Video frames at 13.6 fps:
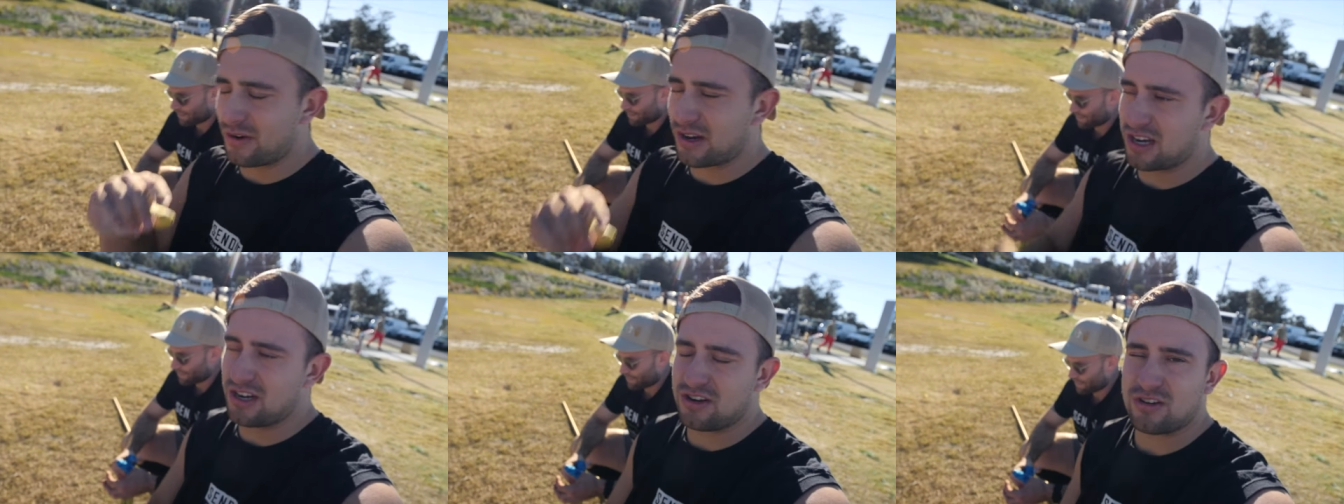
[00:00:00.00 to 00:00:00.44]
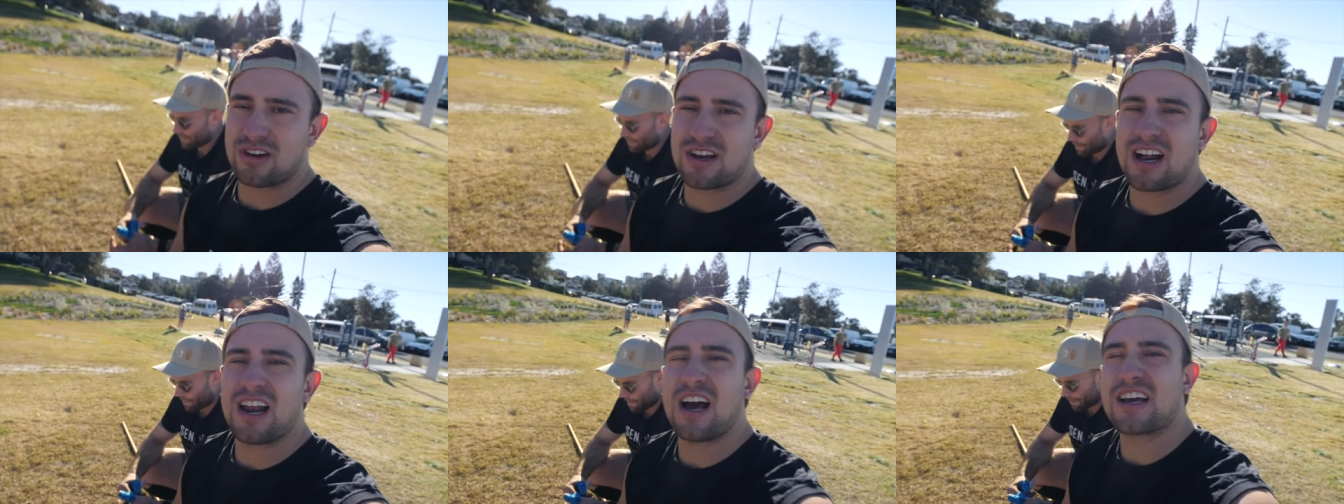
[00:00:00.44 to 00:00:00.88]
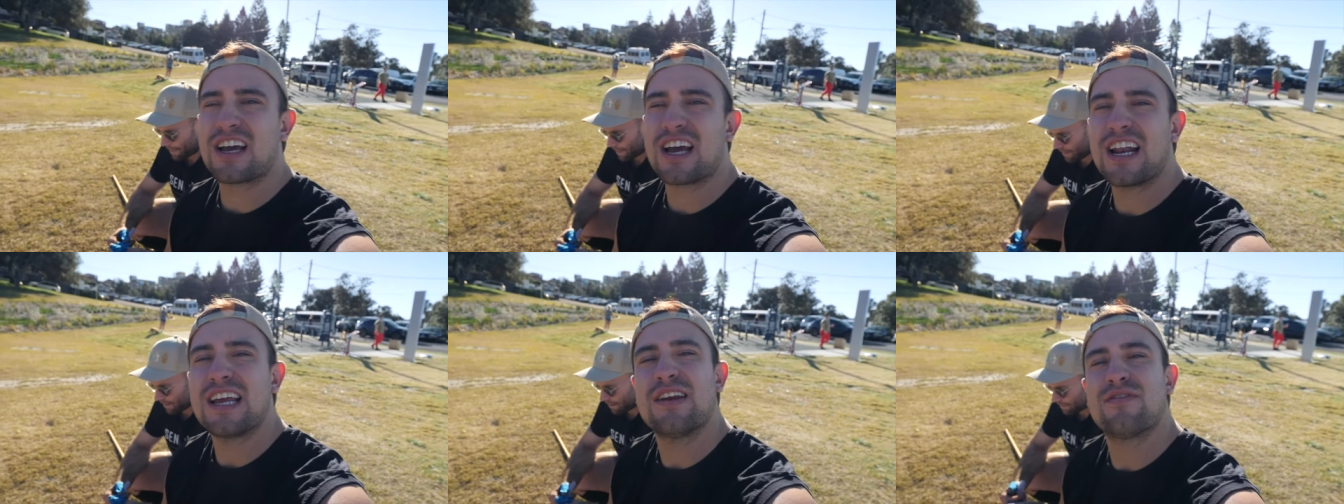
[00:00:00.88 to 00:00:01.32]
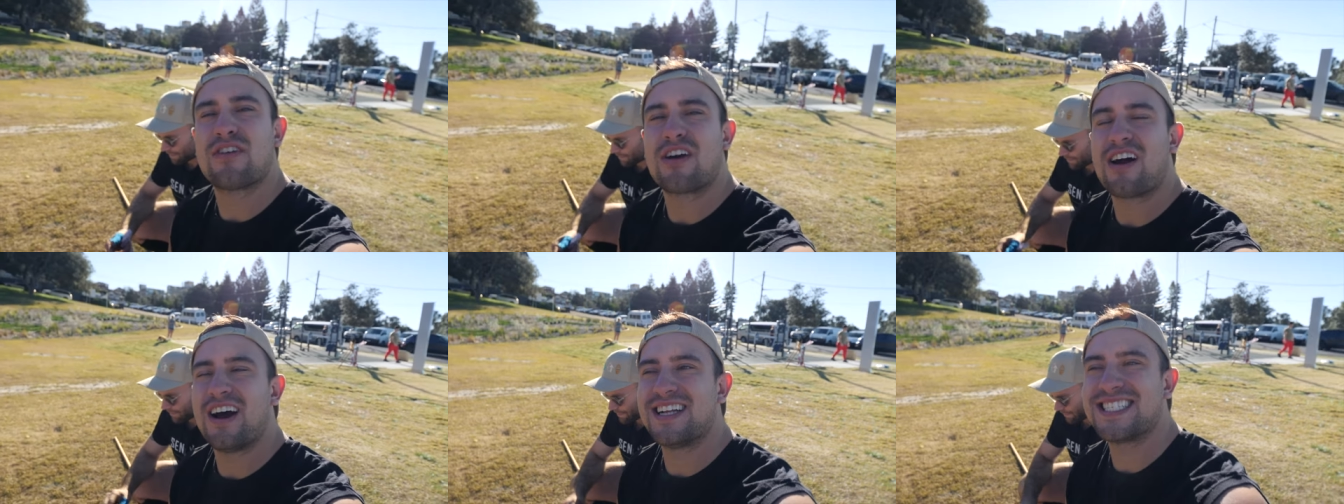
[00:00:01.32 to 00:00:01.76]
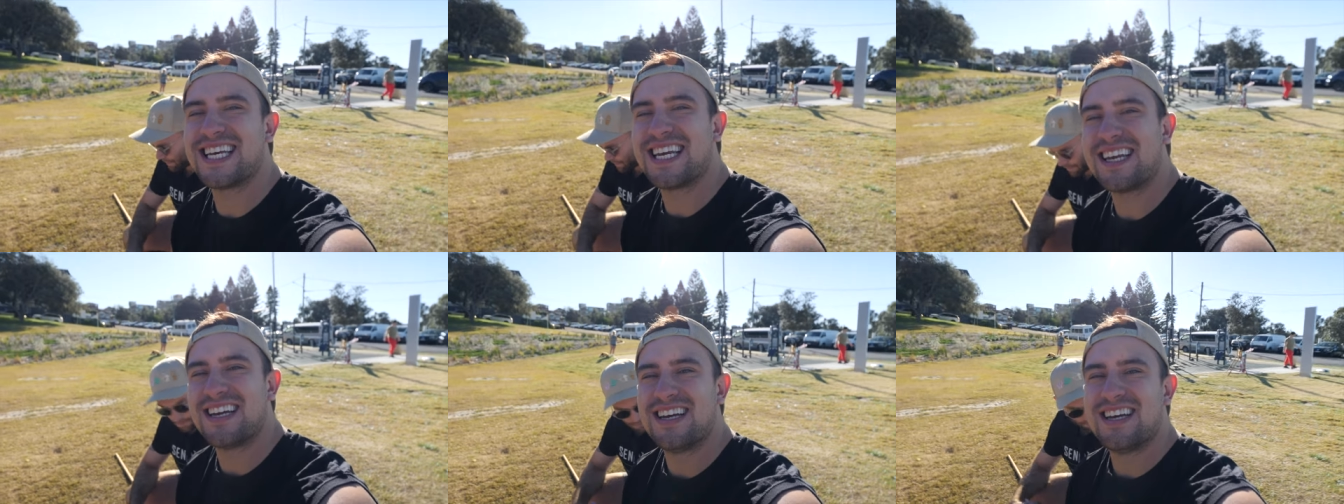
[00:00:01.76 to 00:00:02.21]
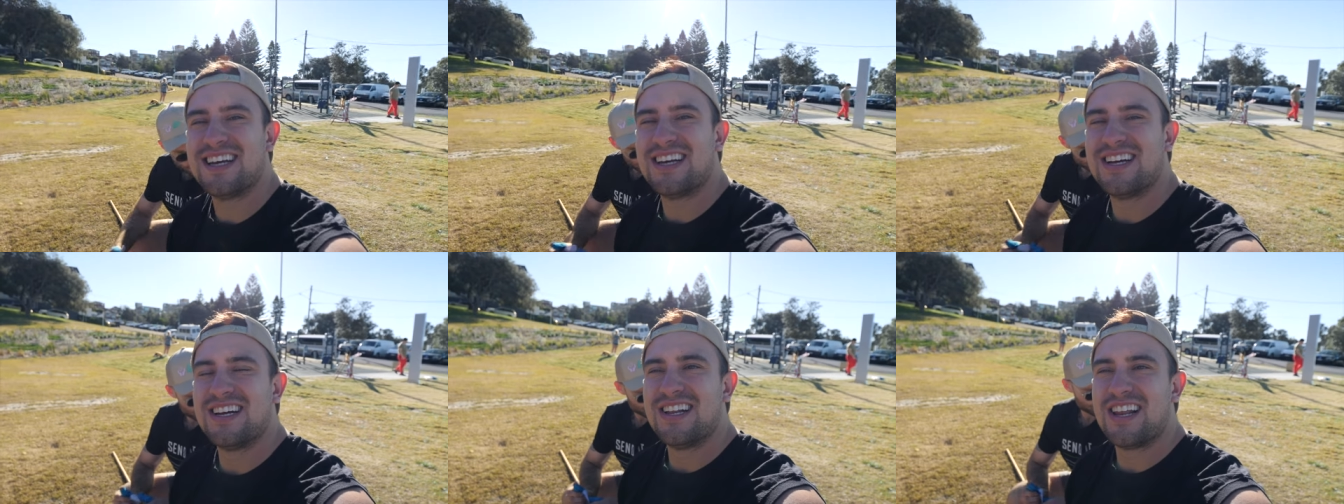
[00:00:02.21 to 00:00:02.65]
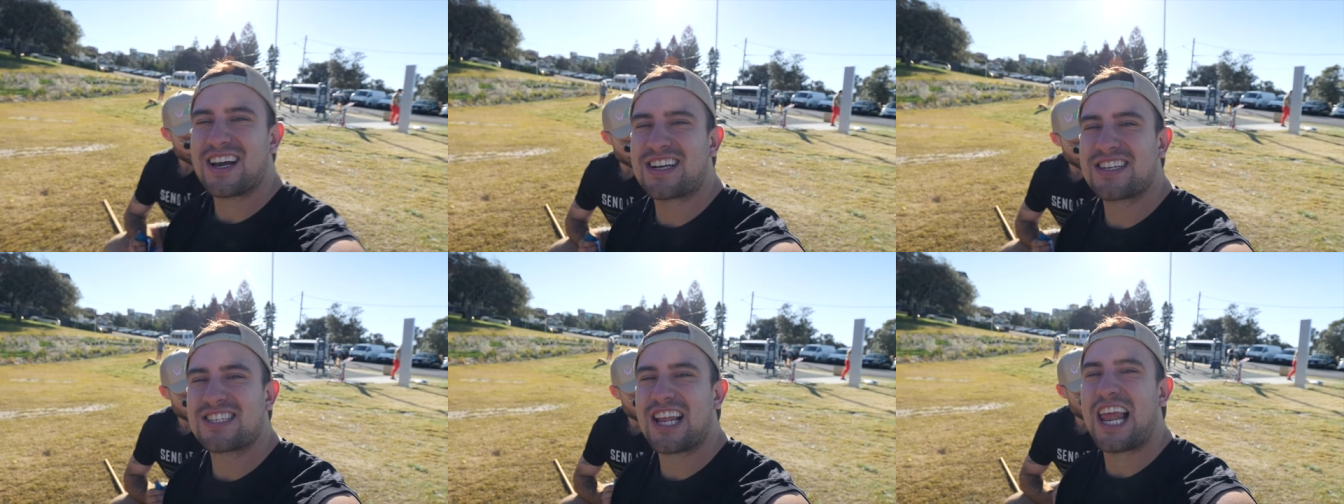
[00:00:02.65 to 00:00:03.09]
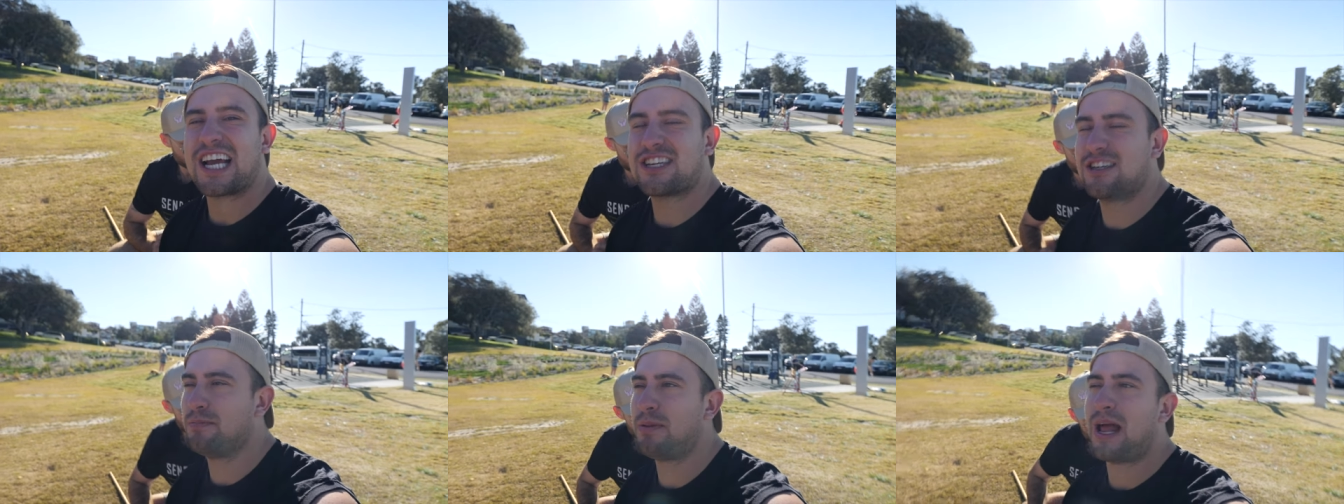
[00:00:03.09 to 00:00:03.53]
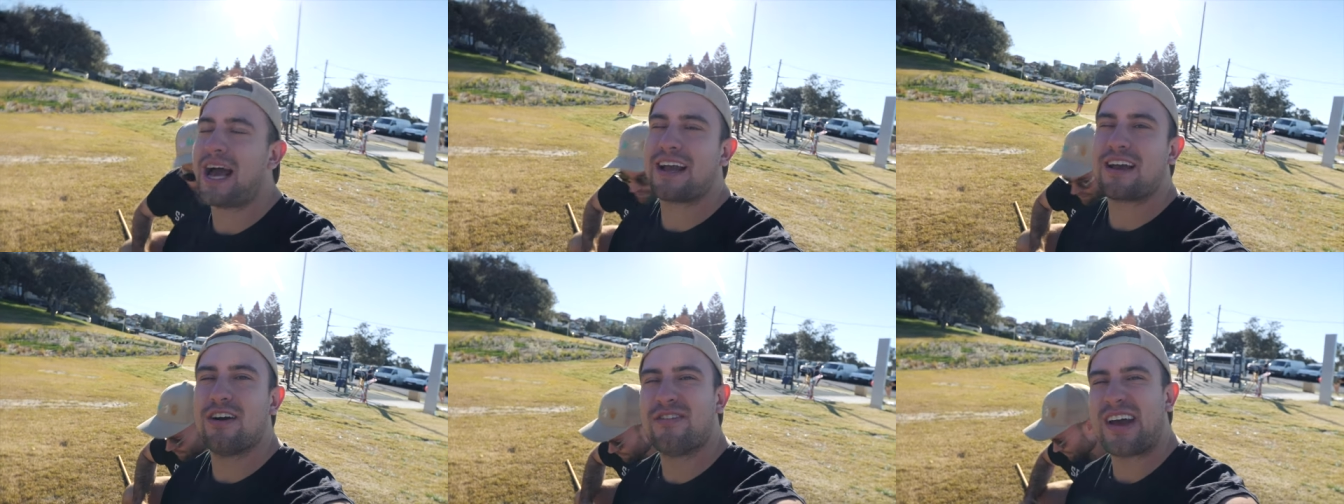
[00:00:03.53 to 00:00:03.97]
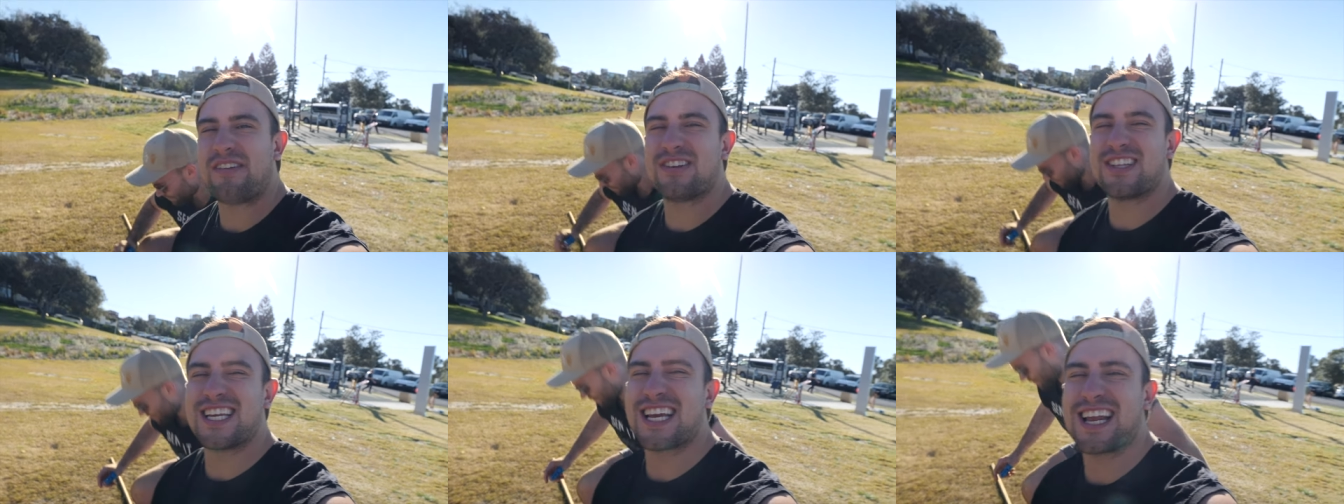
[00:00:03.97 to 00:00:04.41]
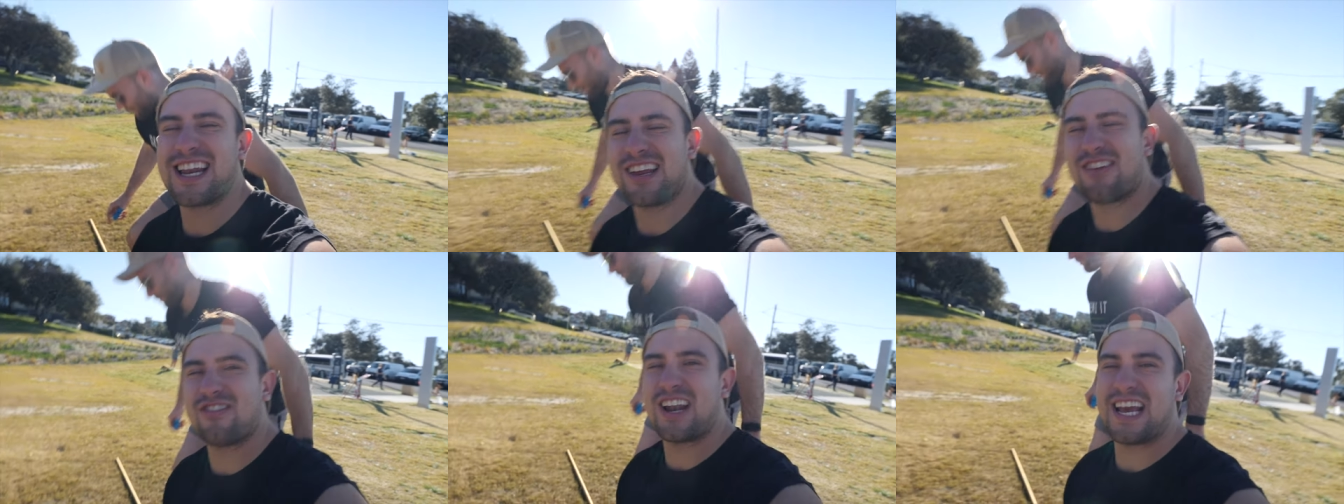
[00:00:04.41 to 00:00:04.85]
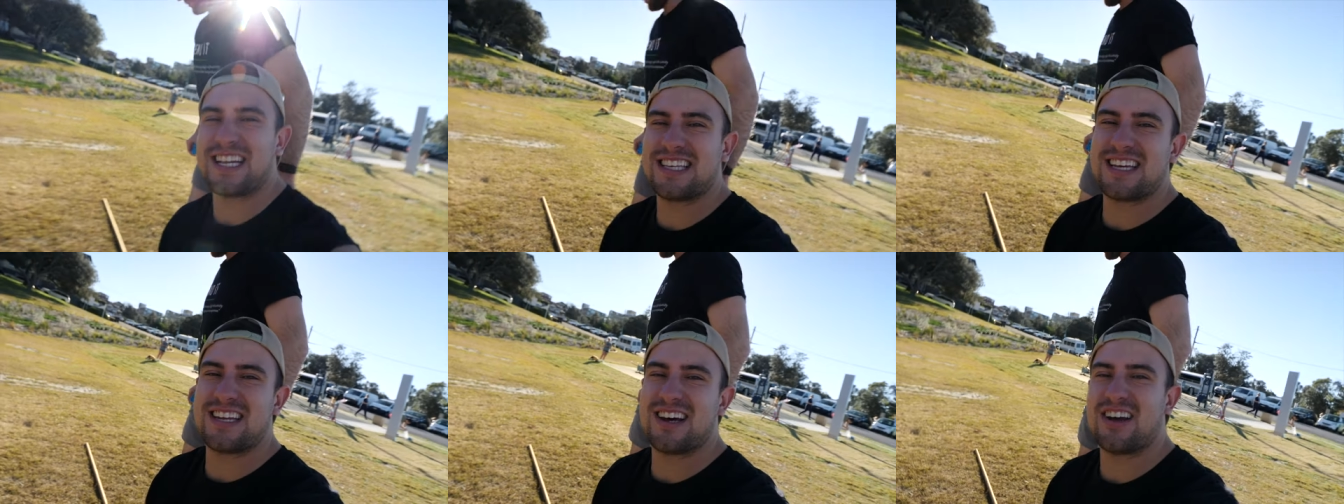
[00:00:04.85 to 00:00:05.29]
we're gonna do cl a clean variety like a selection pack of everything clean related.